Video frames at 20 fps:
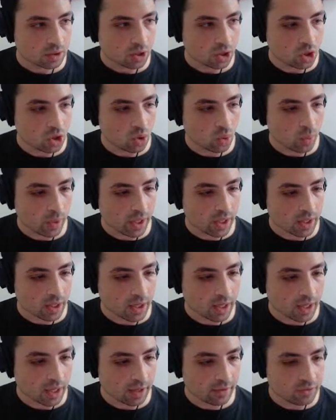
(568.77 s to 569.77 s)
Oh wait,
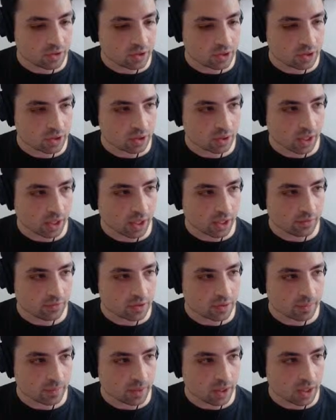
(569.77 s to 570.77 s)
I have
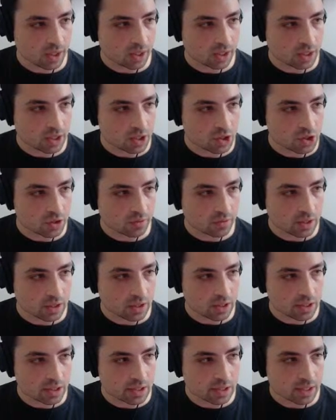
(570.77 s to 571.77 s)
to make each of
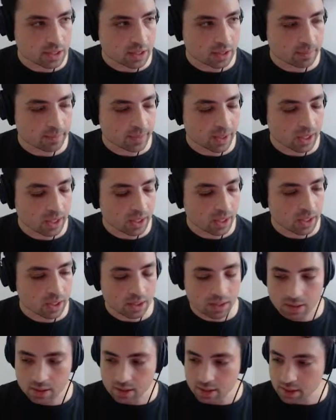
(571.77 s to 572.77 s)
these like
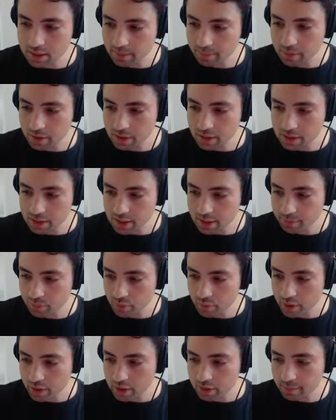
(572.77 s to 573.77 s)
these
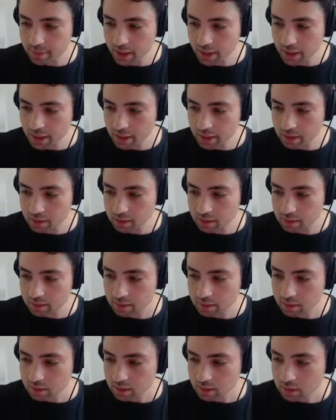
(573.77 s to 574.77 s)
separated pan.
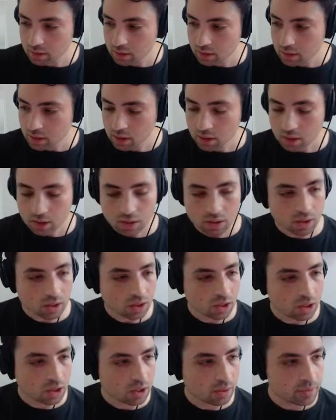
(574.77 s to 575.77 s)

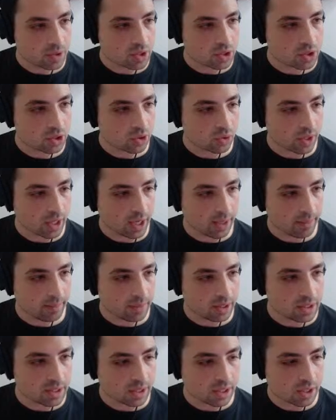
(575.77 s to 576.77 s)
So that
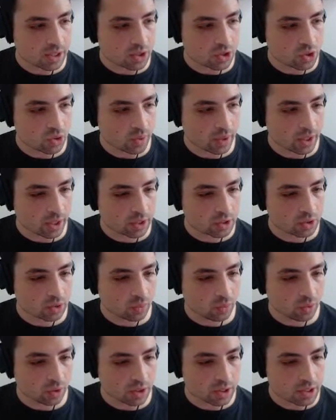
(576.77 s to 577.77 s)
means I do actually
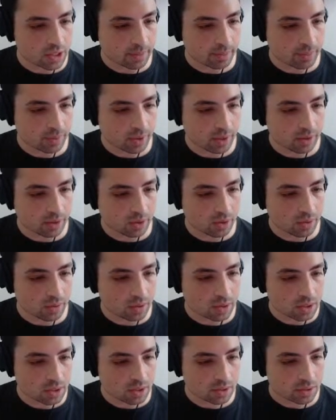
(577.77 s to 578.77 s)
want to separate
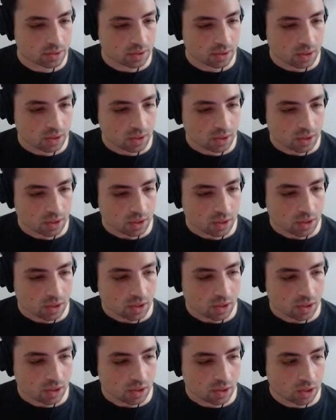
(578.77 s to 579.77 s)
those.
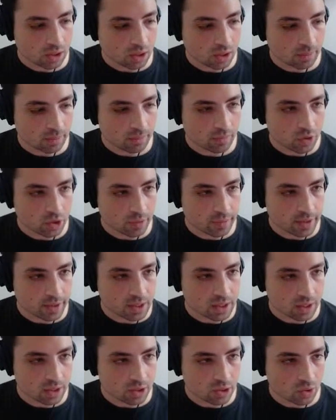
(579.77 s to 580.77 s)
Which
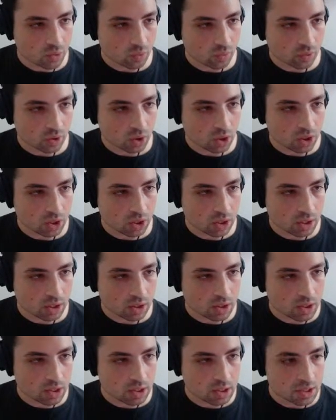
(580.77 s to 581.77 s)
means I don't really
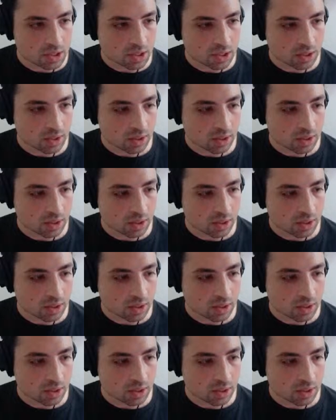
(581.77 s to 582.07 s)
need this